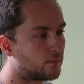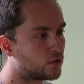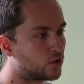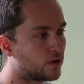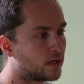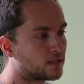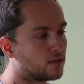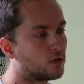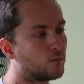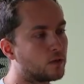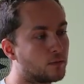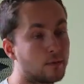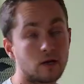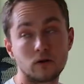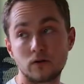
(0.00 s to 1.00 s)
show you guys a little bit
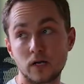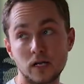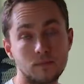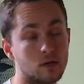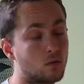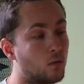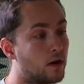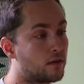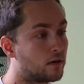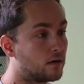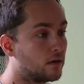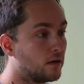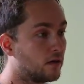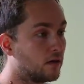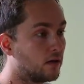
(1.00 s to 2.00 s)
about our dynamic weather
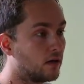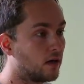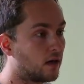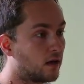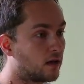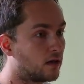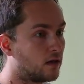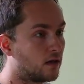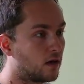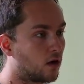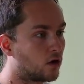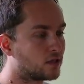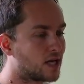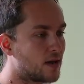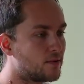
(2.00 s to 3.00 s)
and
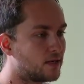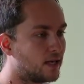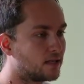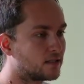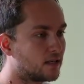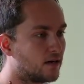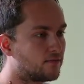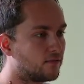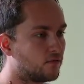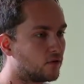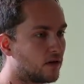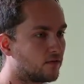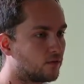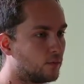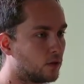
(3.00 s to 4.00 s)
our time of day stuff. If you're
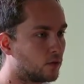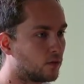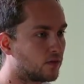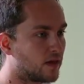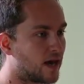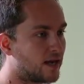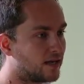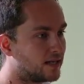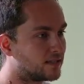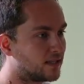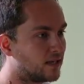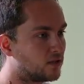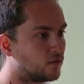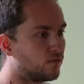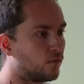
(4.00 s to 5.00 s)
not familiar with that, it is
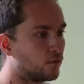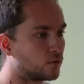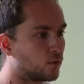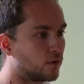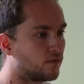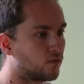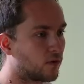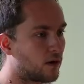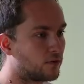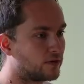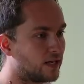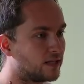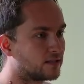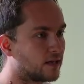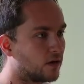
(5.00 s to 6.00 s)
a full 24-hour
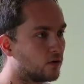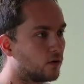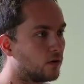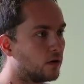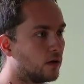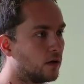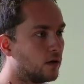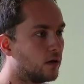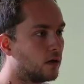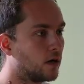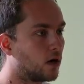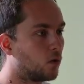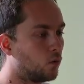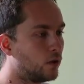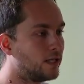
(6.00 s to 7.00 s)
day cycle.
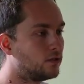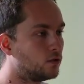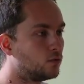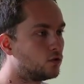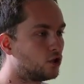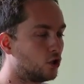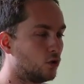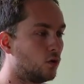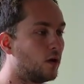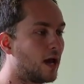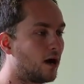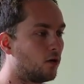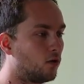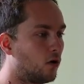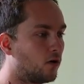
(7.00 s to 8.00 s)
We do tune
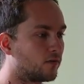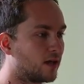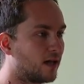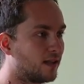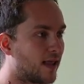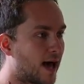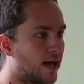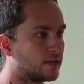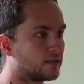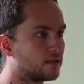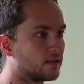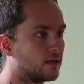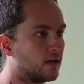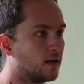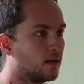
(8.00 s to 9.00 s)
how long that
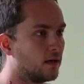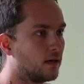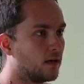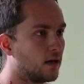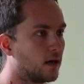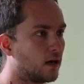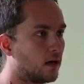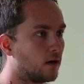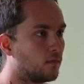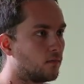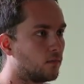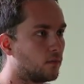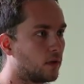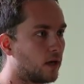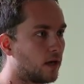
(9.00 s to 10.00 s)
lasts, and
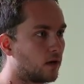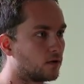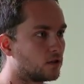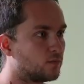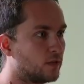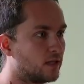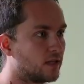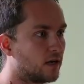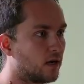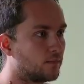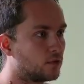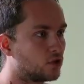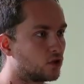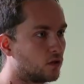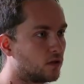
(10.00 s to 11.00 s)
I'll speed that up
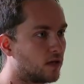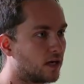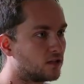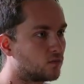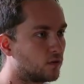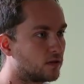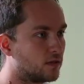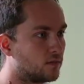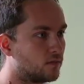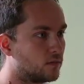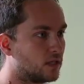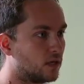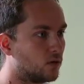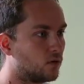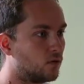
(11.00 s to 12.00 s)
and show you guys what the
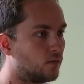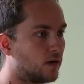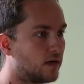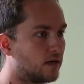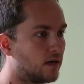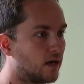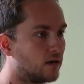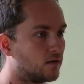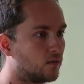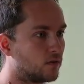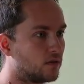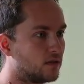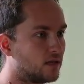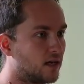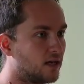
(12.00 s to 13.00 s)
day, oh my god,
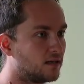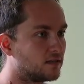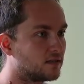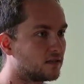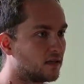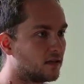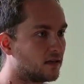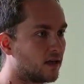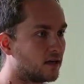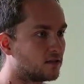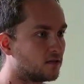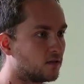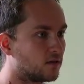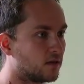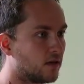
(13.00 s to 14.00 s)
what the days and the
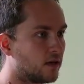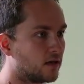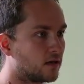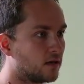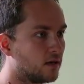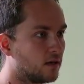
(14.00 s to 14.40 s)
nights look like.